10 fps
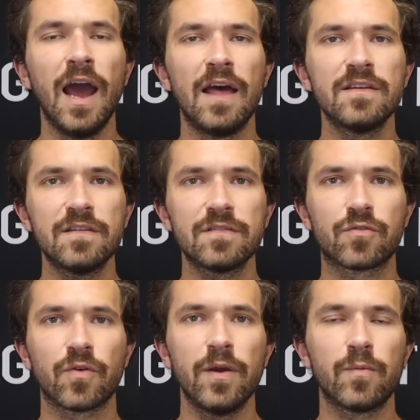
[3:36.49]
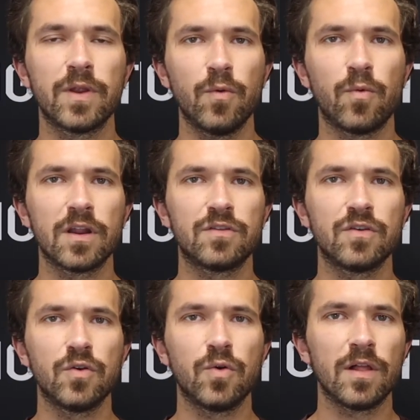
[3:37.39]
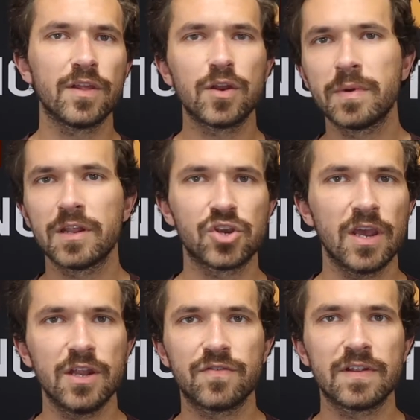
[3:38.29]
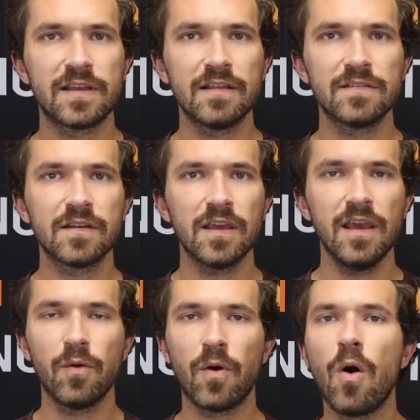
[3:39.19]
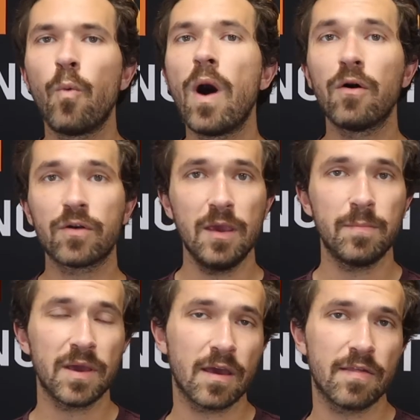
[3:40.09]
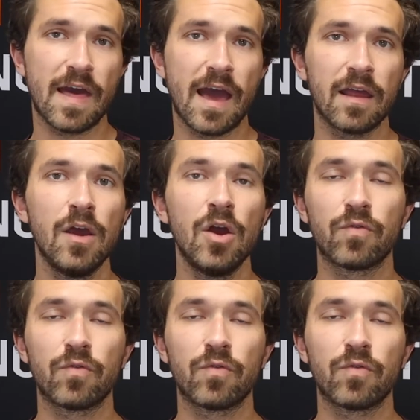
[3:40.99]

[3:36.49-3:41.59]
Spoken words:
And this is great when you want to do a little bit of change of intensity while keeping that